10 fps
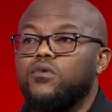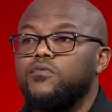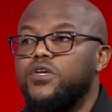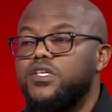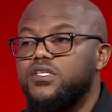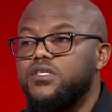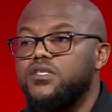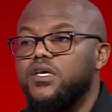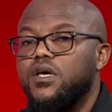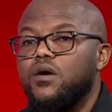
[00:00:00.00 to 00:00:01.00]

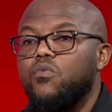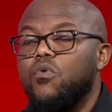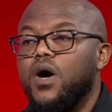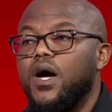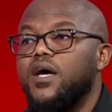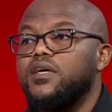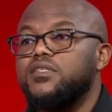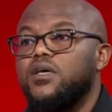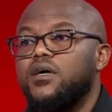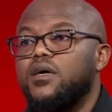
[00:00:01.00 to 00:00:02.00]
communities,
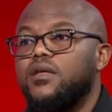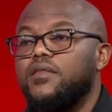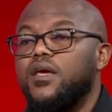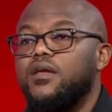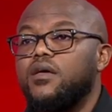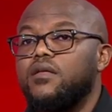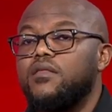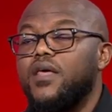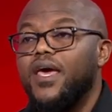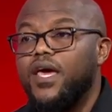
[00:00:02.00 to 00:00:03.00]
was
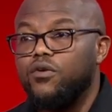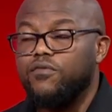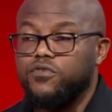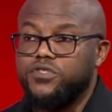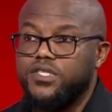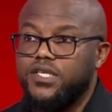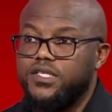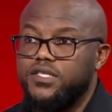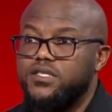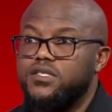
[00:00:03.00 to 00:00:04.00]
the end of
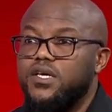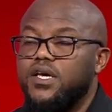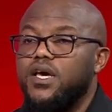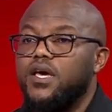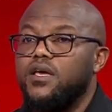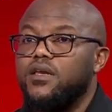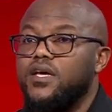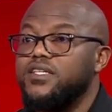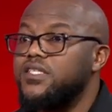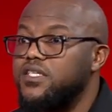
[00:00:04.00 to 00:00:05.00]
hostilities and
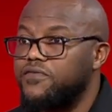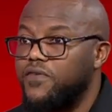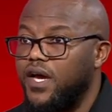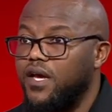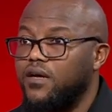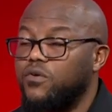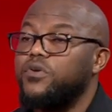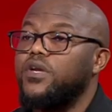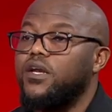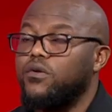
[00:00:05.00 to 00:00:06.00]
a ceasefire,
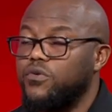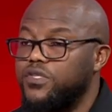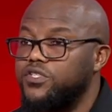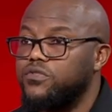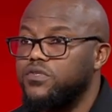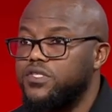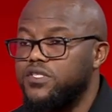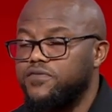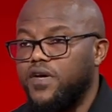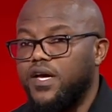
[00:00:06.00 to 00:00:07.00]
unconditional
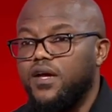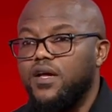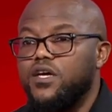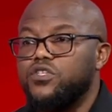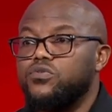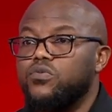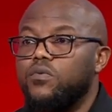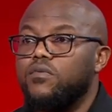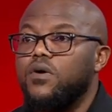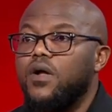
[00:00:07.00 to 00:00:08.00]
ceasefire.
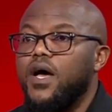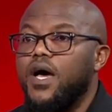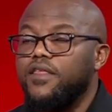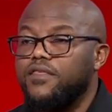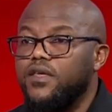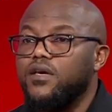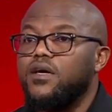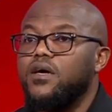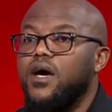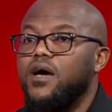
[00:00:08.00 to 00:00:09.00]
So I
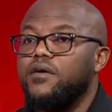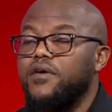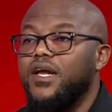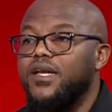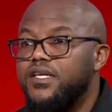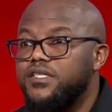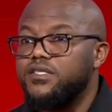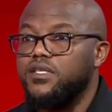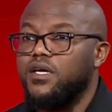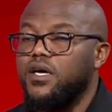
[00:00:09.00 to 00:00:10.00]
think a
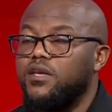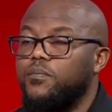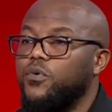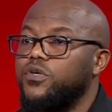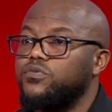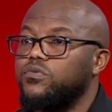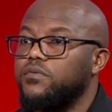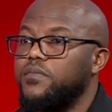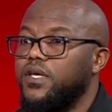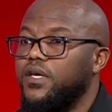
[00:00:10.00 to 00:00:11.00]
realistic endpoint will
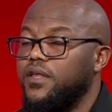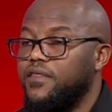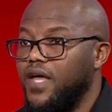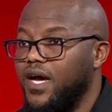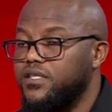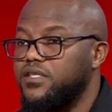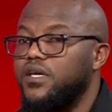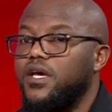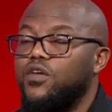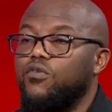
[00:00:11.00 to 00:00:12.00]
be that,
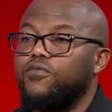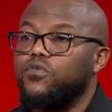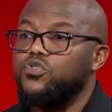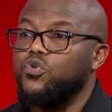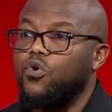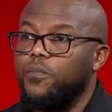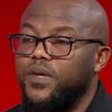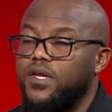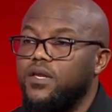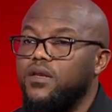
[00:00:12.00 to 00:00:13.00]
and of course
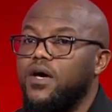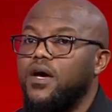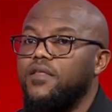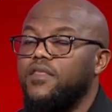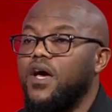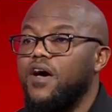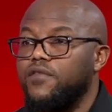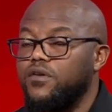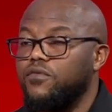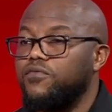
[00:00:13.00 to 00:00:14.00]
opening the
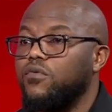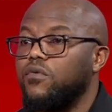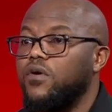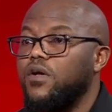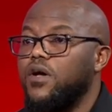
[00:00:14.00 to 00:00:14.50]
avenue for